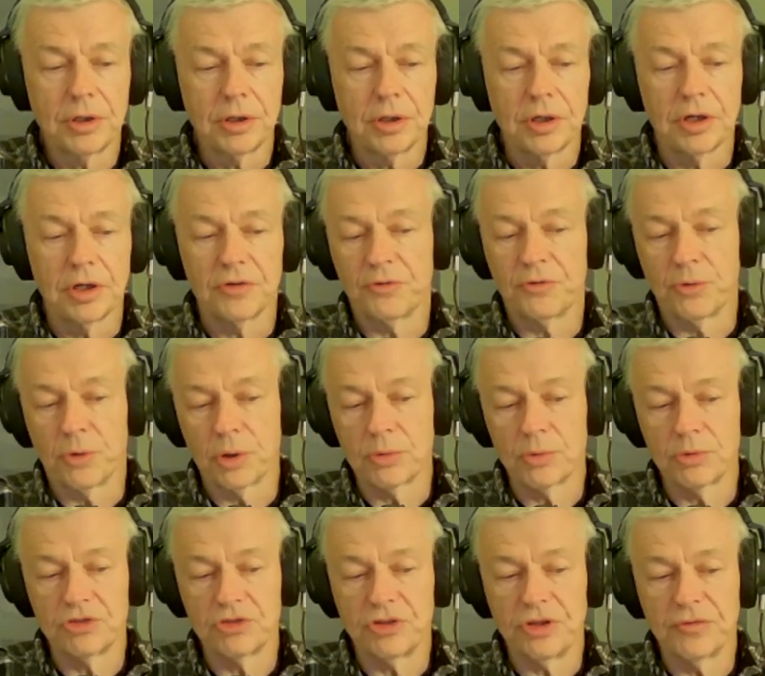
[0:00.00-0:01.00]
And Ford
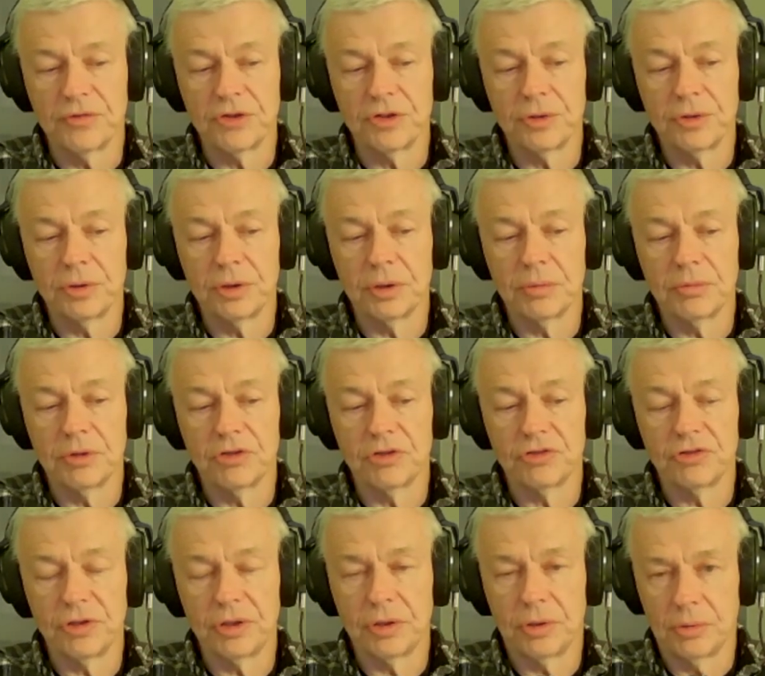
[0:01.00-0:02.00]
was given to him as
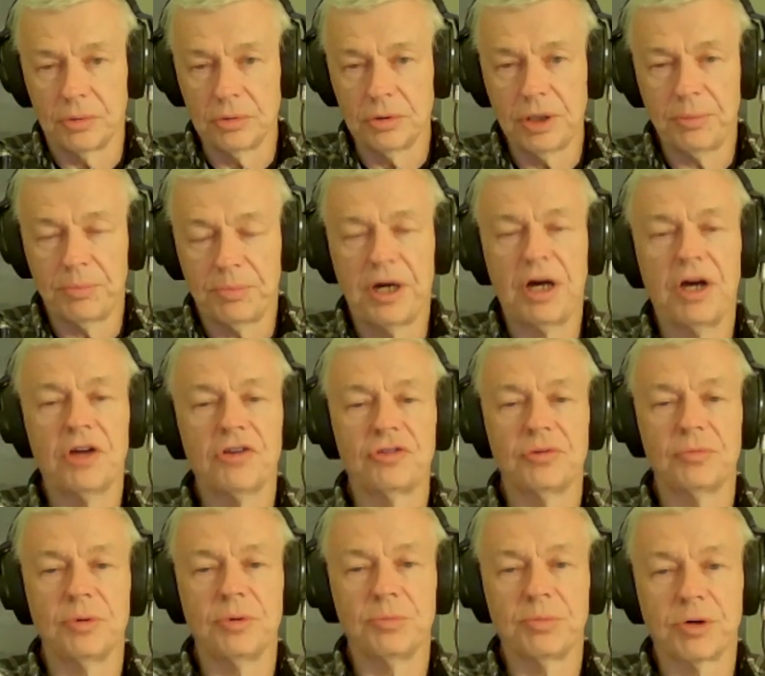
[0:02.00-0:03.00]
the only
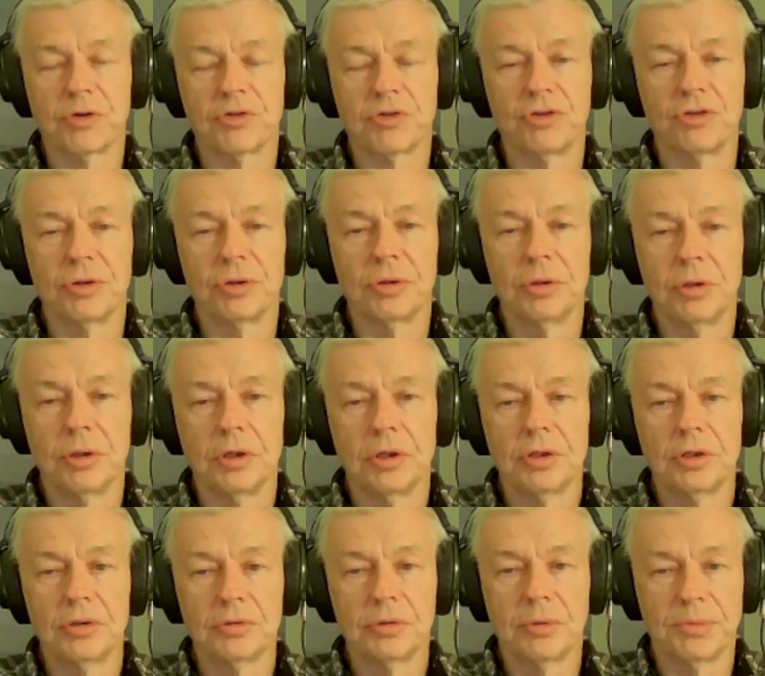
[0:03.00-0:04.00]
possible person
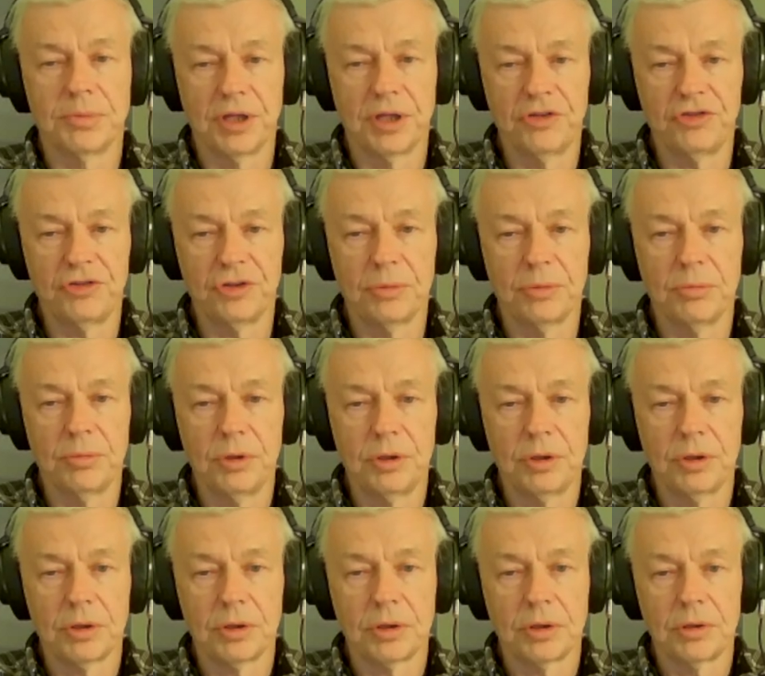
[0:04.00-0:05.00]
to replace him
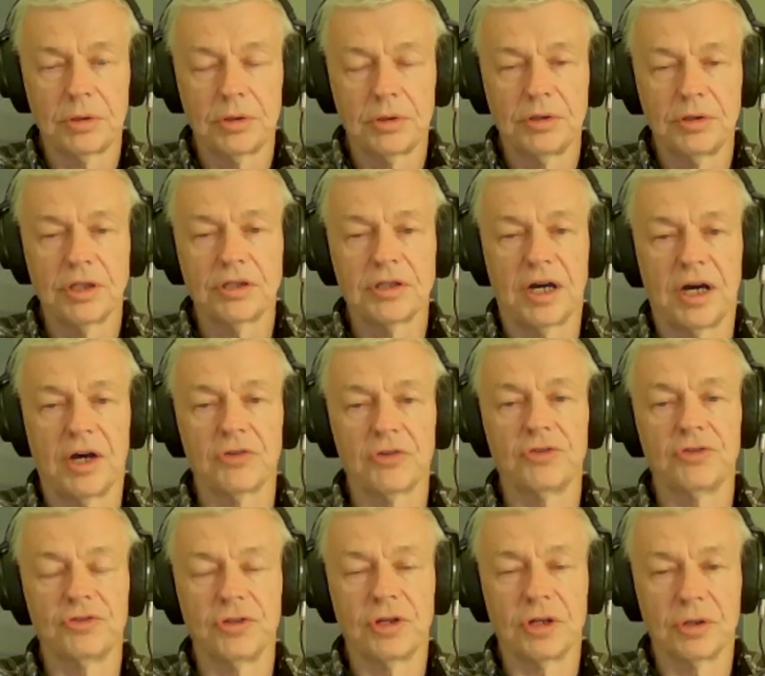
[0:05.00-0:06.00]
that the House
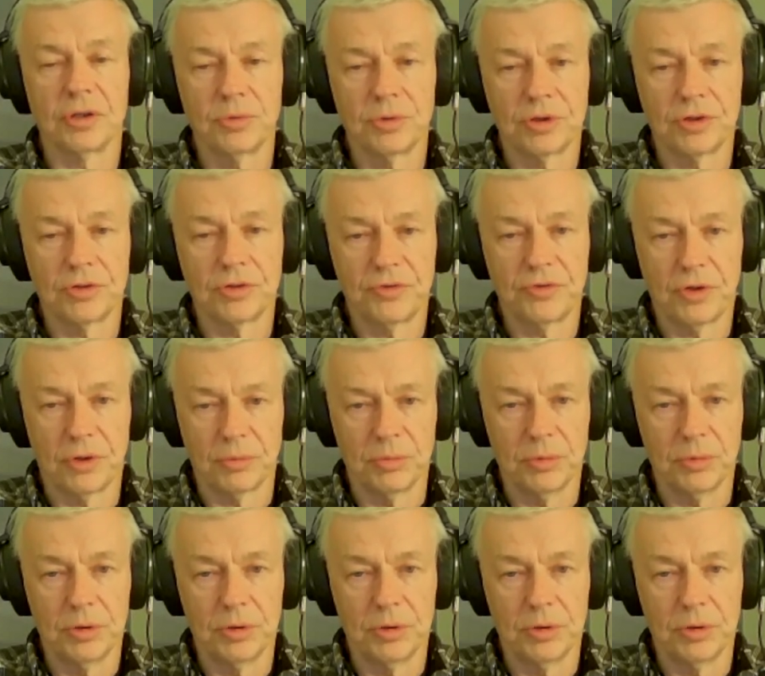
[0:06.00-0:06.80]
and Senate would confirm.